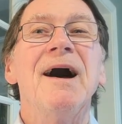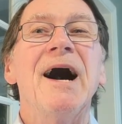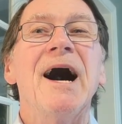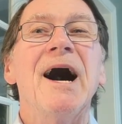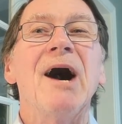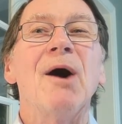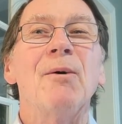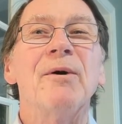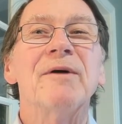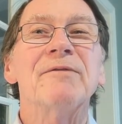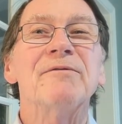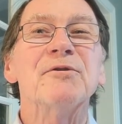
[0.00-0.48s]

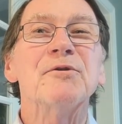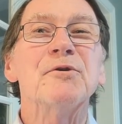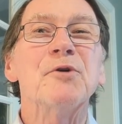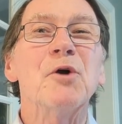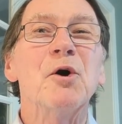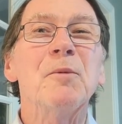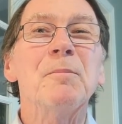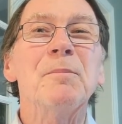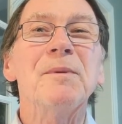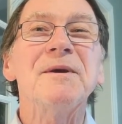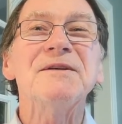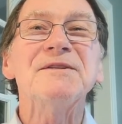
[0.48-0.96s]
However,
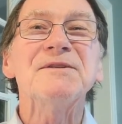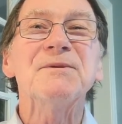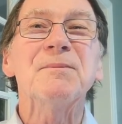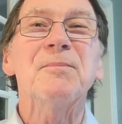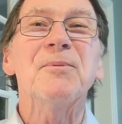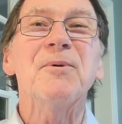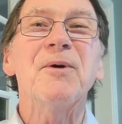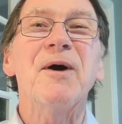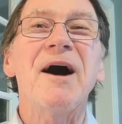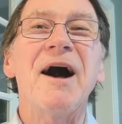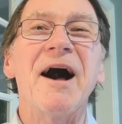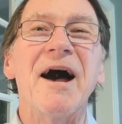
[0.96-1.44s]
don't be
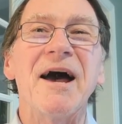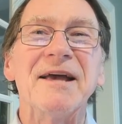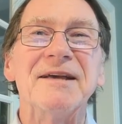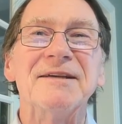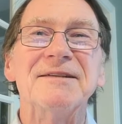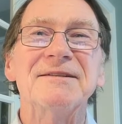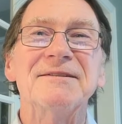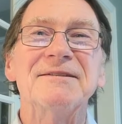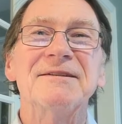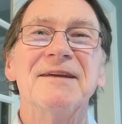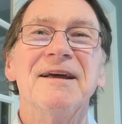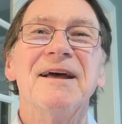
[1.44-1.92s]

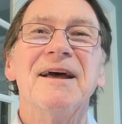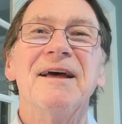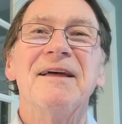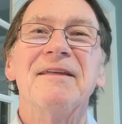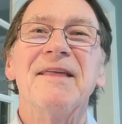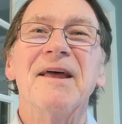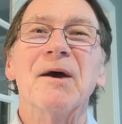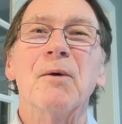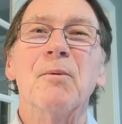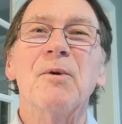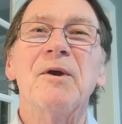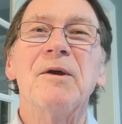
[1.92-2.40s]
surprised
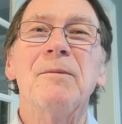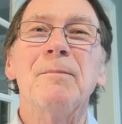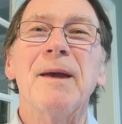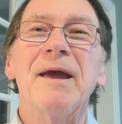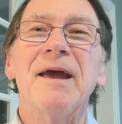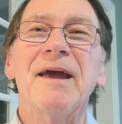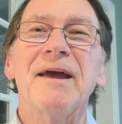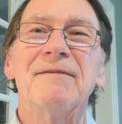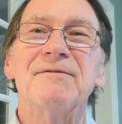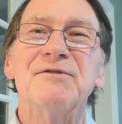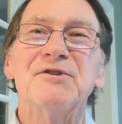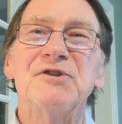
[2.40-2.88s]
that we
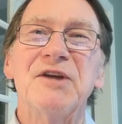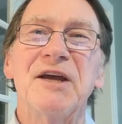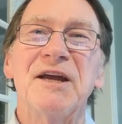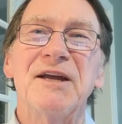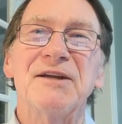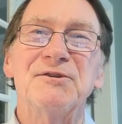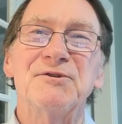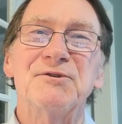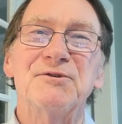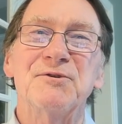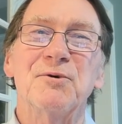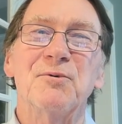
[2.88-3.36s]
may have
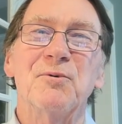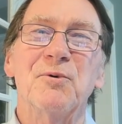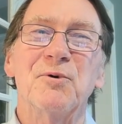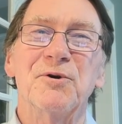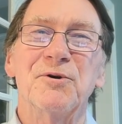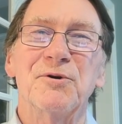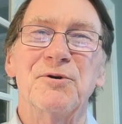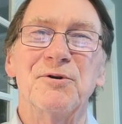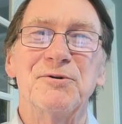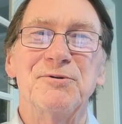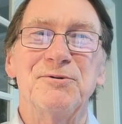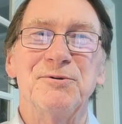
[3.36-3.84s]
changed a
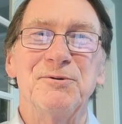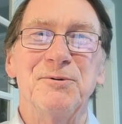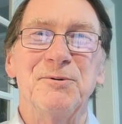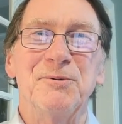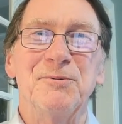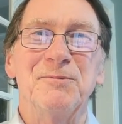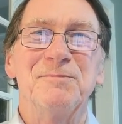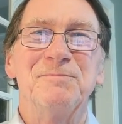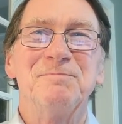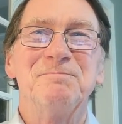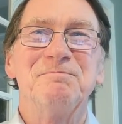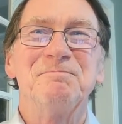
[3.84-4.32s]
word or
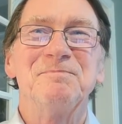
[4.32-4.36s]
two.